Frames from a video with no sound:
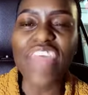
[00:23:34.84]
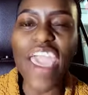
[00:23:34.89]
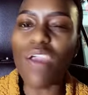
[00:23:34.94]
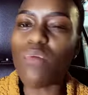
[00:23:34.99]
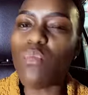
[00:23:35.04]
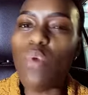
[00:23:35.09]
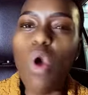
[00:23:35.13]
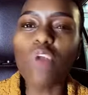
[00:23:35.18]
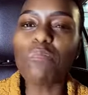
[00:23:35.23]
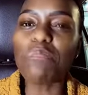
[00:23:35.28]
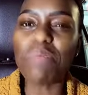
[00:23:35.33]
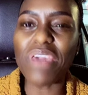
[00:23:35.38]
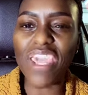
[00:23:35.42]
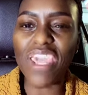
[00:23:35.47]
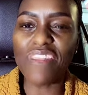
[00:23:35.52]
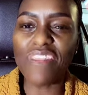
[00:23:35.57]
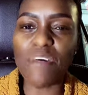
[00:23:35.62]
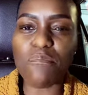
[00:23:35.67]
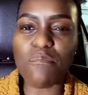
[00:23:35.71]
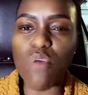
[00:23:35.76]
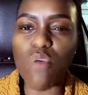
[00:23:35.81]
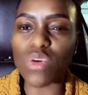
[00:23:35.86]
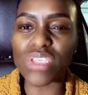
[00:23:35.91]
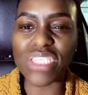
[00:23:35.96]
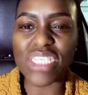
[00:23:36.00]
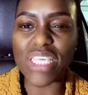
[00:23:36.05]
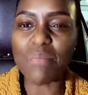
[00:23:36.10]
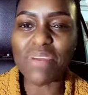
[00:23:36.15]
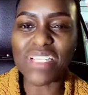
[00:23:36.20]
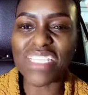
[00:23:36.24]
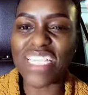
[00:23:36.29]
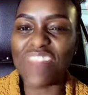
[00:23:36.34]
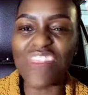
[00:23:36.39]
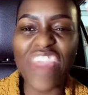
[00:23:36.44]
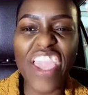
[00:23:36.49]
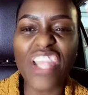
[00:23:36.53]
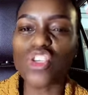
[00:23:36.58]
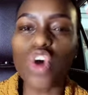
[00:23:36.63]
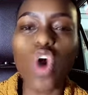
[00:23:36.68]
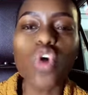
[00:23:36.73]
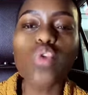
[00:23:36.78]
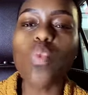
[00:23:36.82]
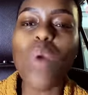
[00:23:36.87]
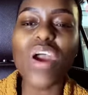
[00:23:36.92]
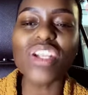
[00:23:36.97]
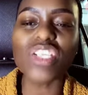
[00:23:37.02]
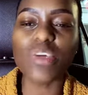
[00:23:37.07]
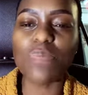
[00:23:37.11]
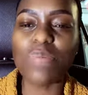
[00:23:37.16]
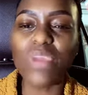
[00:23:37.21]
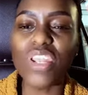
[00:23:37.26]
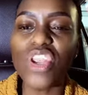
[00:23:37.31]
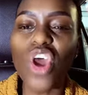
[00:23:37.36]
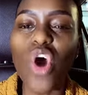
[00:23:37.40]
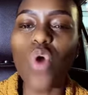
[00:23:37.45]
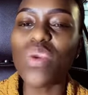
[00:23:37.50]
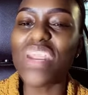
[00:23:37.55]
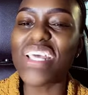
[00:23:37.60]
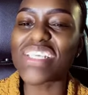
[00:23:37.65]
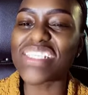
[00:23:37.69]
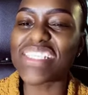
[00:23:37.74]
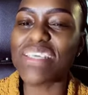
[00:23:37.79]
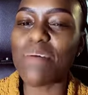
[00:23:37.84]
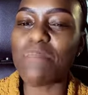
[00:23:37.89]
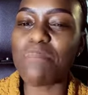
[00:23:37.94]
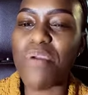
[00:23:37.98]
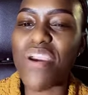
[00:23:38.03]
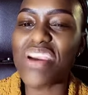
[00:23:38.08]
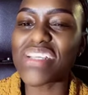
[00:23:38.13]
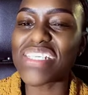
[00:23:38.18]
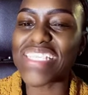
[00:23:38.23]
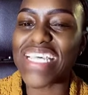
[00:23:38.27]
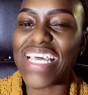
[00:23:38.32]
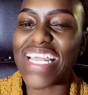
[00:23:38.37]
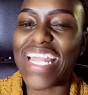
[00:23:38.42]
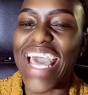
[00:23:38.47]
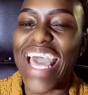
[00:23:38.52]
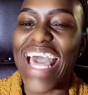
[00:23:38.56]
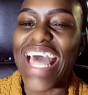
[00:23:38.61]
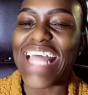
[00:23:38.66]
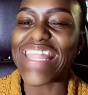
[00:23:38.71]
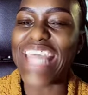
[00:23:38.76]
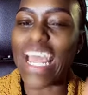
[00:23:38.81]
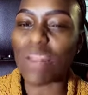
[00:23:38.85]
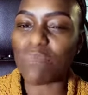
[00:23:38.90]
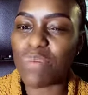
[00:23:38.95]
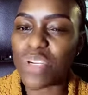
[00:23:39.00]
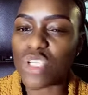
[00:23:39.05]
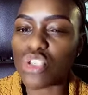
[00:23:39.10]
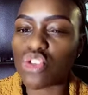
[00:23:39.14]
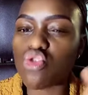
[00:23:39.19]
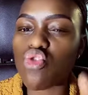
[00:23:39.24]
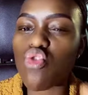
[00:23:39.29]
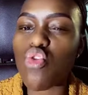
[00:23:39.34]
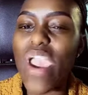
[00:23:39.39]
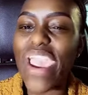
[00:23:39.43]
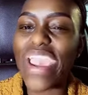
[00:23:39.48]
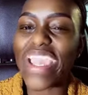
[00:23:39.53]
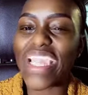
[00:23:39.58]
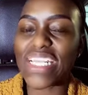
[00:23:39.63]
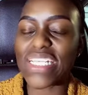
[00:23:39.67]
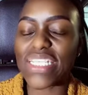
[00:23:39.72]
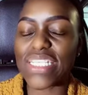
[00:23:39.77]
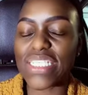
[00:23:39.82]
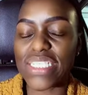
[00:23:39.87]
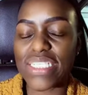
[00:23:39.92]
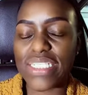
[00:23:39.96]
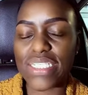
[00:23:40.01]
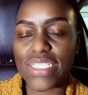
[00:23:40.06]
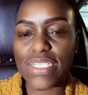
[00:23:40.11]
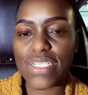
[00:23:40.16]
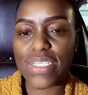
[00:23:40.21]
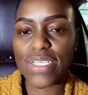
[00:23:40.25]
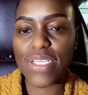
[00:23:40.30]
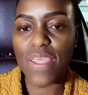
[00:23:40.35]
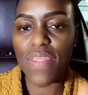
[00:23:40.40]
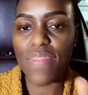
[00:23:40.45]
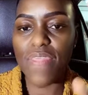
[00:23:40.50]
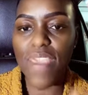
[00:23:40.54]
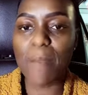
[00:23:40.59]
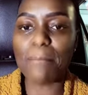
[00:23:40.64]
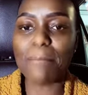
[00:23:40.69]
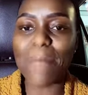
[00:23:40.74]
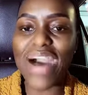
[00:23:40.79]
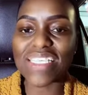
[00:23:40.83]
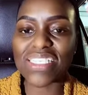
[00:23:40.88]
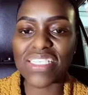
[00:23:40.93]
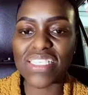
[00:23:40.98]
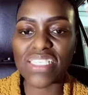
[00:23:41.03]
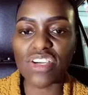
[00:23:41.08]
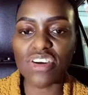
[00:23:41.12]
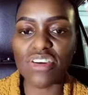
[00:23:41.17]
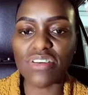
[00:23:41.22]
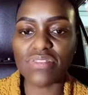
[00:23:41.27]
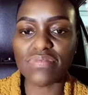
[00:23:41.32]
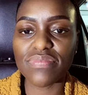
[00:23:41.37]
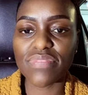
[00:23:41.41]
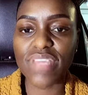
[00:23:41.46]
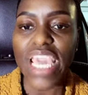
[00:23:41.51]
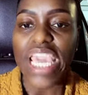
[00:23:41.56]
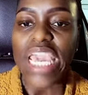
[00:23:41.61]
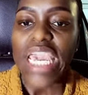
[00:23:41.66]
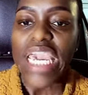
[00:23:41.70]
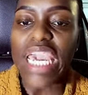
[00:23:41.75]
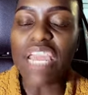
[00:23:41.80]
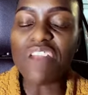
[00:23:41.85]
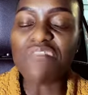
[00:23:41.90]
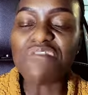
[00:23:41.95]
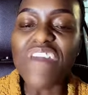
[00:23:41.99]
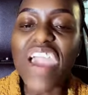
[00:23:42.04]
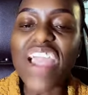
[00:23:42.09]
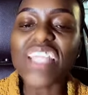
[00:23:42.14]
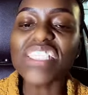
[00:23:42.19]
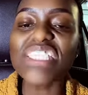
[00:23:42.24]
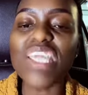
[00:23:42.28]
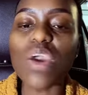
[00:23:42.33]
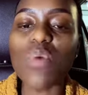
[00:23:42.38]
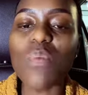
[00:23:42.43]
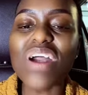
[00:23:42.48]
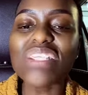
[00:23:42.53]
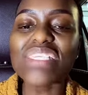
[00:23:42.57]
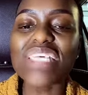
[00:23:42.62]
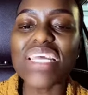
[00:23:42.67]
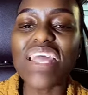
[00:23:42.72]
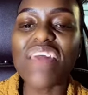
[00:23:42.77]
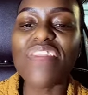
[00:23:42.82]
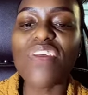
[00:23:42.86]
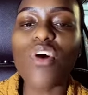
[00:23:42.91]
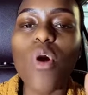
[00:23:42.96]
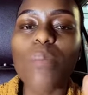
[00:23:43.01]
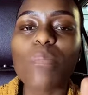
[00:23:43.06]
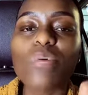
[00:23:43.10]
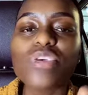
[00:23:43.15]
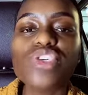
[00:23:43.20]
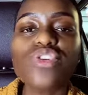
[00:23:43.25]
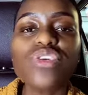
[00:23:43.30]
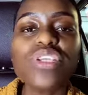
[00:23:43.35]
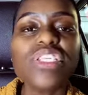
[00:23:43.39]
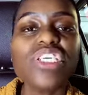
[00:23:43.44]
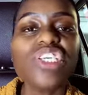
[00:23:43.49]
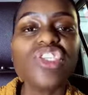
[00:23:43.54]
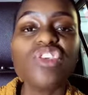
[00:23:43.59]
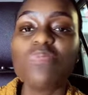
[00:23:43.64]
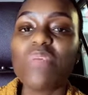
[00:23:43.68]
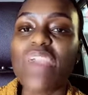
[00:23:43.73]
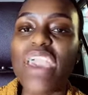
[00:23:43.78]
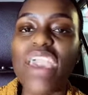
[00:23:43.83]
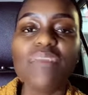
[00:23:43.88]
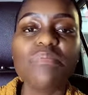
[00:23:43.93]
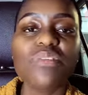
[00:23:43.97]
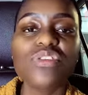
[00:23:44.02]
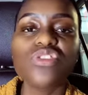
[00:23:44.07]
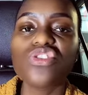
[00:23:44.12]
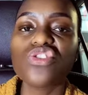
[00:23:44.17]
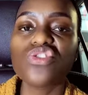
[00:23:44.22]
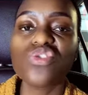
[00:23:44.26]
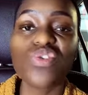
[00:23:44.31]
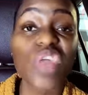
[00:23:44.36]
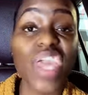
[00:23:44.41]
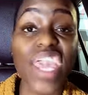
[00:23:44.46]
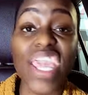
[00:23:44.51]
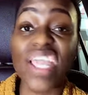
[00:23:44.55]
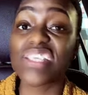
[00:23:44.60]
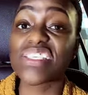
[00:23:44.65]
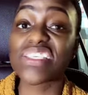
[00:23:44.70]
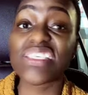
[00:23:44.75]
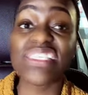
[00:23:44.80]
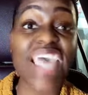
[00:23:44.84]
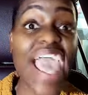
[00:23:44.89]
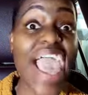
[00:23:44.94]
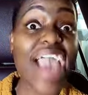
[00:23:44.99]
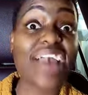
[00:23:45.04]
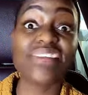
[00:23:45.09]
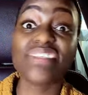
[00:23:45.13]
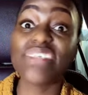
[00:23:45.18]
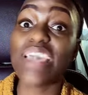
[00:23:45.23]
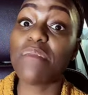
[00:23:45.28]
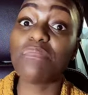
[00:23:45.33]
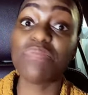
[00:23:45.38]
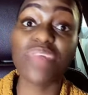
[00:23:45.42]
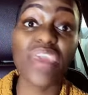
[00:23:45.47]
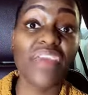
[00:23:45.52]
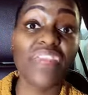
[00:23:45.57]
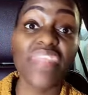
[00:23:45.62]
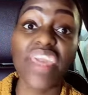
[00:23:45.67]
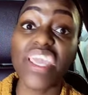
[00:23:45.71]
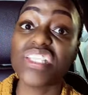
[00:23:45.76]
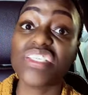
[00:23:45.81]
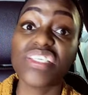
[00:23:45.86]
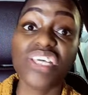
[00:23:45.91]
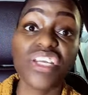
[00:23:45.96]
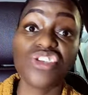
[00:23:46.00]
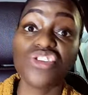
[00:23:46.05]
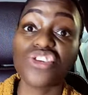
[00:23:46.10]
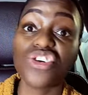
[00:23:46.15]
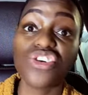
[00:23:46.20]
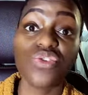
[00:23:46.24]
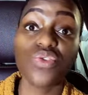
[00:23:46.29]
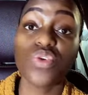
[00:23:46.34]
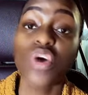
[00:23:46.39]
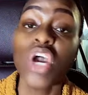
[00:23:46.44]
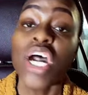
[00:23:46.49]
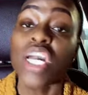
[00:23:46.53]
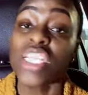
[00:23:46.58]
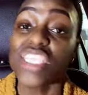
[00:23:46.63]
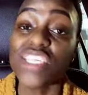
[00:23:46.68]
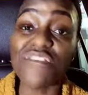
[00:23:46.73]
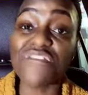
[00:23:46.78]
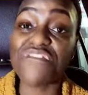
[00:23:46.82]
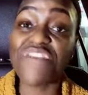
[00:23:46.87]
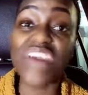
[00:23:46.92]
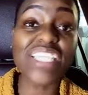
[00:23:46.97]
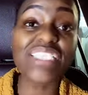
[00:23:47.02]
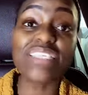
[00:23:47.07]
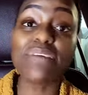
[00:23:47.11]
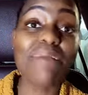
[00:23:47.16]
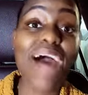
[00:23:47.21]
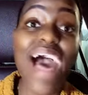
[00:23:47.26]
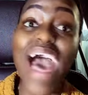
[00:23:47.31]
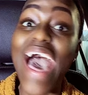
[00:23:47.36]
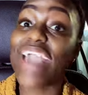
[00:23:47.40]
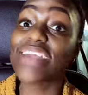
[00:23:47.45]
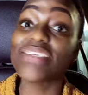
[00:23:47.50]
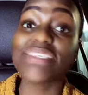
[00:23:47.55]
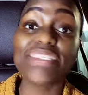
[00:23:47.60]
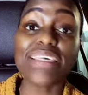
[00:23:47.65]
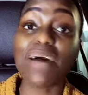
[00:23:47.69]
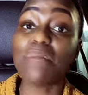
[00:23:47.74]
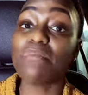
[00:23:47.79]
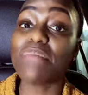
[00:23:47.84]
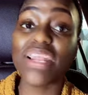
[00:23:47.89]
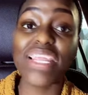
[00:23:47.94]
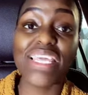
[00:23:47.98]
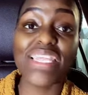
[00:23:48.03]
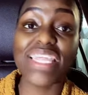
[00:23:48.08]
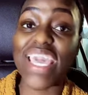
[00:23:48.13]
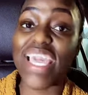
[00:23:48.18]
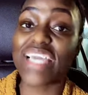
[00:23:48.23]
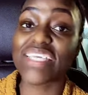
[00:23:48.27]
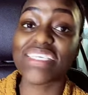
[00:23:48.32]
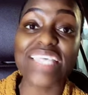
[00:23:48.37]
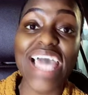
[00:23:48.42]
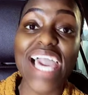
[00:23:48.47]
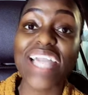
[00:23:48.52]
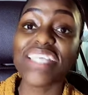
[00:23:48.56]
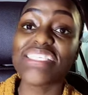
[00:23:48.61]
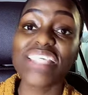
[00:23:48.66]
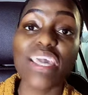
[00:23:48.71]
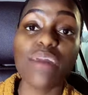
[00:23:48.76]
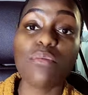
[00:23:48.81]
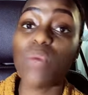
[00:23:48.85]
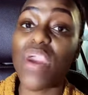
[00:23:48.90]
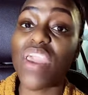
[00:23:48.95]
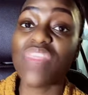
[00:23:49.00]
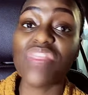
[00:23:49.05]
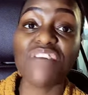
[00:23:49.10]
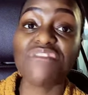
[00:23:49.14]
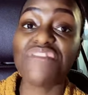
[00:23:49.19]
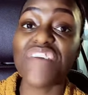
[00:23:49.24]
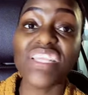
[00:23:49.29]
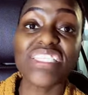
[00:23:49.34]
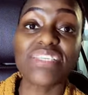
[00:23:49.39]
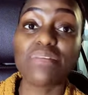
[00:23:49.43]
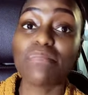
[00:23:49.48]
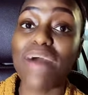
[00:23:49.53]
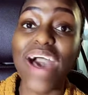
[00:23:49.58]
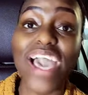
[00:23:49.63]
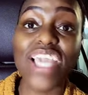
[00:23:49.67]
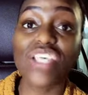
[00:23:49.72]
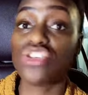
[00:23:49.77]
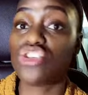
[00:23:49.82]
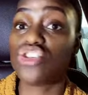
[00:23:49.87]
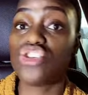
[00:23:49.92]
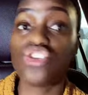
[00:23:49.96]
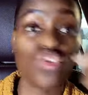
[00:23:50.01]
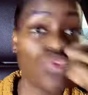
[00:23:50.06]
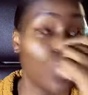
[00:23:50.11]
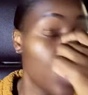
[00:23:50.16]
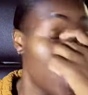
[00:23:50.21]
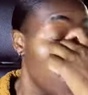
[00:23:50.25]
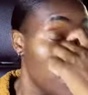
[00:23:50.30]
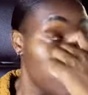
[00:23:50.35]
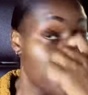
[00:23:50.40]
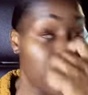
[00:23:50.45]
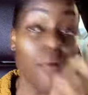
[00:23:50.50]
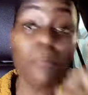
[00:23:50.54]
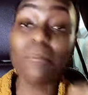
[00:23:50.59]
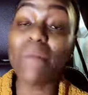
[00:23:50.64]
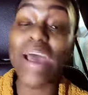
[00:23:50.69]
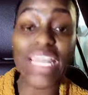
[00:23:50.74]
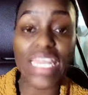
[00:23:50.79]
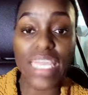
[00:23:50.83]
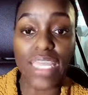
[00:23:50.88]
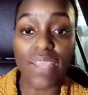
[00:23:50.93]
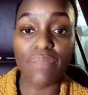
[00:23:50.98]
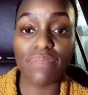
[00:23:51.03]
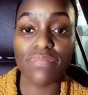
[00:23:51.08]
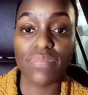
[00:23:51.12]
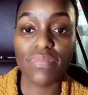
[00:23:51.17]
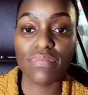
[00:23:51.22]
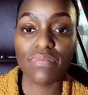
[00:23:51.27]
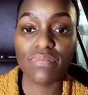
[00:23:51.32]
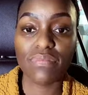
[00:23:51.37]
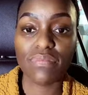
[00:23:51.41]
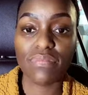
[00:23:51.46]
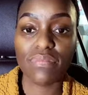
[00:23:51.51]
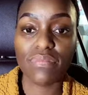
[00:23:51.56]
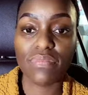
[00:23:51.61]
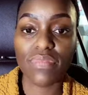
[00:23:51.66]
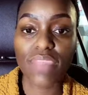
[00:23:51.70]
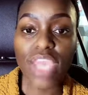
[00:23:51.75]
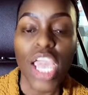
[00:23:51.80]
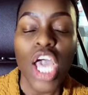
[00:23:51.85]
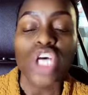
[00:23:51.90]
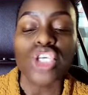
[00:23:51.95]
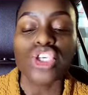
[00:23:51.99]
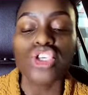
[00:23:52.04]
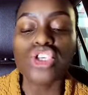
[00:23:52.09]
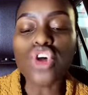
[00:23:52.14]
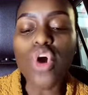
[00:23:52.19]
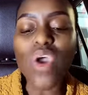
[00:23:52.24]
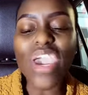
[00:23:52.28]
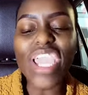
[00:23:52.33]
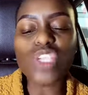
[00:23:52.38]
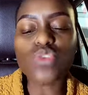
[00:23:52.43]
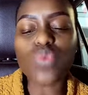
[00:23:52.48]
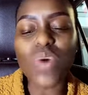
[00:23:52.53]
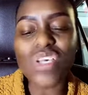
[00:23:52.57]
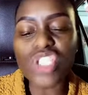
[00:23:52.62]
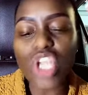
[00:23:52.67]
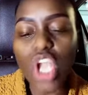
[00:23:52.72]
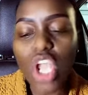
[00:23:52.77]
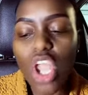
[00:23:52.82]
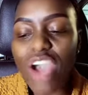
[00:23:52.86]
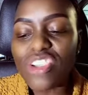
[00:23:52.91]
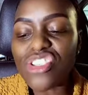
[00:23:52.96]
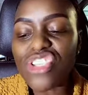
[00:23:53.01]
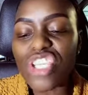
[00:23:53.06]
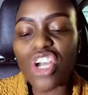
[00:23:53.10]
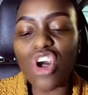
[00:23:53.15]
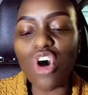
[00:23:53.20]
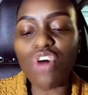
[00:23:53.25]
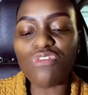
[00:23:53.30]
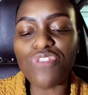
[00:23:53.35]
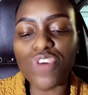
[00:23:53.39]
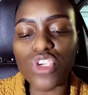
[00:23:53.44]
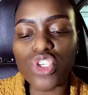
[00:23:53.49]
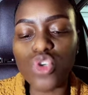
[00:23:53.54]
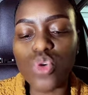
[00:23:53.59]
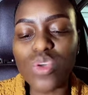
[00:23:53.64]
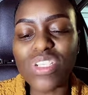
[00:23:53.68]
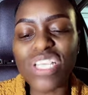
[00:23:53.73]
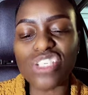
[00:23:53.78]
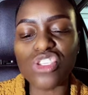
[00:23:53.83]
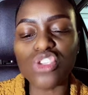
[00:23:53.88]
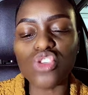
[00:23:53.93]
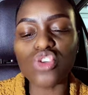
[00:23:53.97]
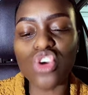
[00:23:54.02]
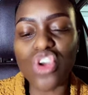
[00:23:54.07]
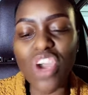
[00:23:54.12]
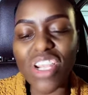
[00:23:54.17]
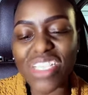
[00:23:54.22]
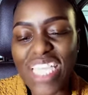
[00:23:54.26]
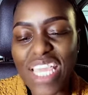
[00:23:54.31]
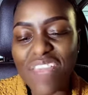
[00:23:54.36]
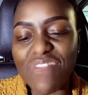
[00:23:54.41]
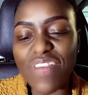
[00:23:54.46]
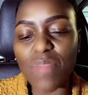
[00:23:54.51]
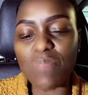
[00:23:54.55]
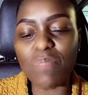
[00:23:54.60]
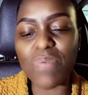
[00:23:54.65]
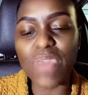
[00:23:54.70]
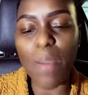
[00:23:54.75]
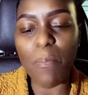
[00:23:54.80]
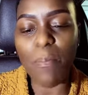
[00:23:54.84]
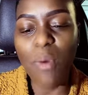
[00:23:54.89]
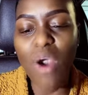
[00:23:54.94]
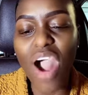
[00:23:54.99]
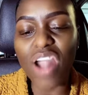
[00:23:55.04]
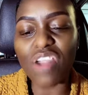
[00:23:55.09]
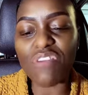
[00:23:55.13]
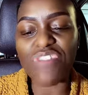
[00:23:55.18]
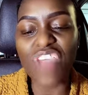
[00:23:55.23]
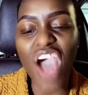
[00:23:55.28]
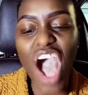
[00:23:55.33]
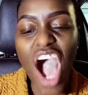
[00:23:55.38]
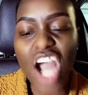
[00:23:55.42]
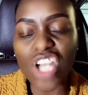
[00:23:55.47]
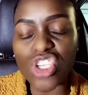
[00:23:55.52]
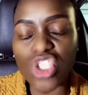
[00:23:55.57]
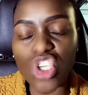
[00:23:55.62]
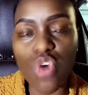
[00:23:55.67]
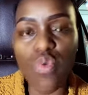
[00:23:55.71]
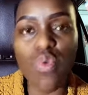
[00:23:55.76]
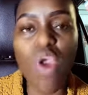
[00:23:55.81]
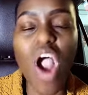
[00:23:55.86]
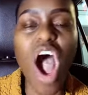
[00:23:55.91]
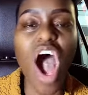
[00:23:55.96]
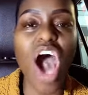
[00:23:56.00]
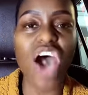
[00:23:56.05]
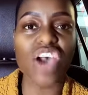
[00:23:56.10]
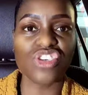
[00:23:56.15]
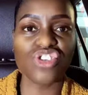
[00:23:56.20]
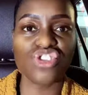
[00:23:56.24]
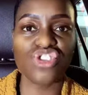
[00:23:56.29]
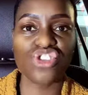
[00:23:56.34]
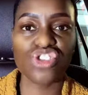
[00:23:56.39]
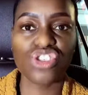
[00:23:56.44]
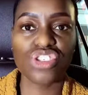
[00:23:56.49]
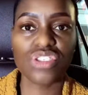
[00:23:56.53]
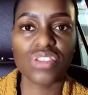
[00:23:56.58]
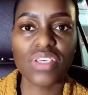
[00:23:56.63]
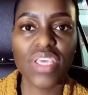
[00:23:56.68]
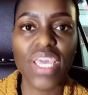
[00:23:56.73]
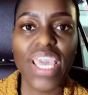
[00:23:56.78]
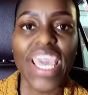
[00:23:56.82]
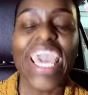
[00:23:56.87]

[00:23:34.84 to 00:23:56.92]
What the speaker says: They won't be in the proximity. They don't want to be known as the person that betrayed their master. In fact, they want another opportunity to be able to do the exact same thing they did to you, to victimize somebody the exact same way they victimized you for money. So it was logical for Judas to not even be a part of the entourage.